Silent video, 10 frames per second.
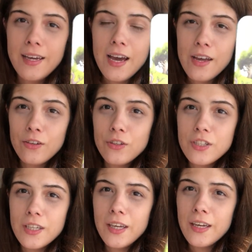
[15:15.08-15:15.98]
Yeah, you
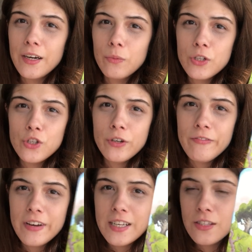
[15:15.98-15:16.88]
see here, what you
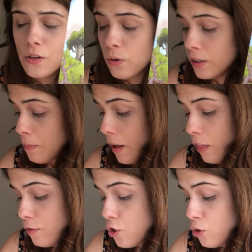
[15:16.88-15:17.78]
invest throughout the
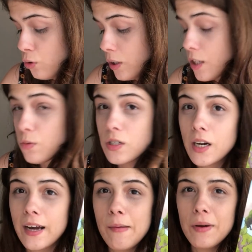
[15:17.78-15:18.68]
month of June, that's what's
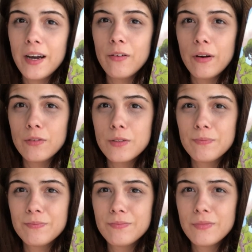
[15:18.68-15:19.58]
gonna come back around.
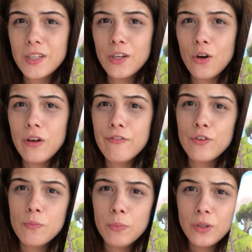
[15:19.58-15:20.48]
You know, if
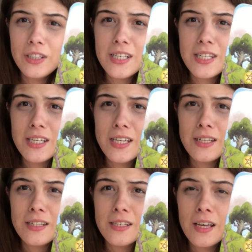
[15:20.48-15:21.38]
you put the
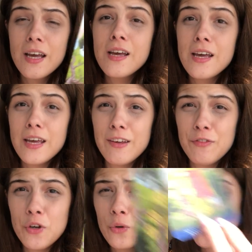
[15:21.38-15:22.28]
seeds,
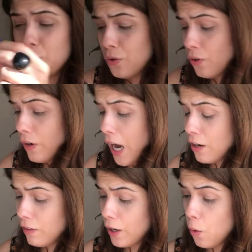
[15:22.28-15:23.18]
if you, you know,
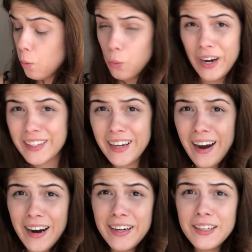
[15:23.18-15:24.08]
kind of like worked
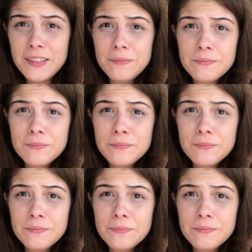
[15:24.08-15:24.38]
hard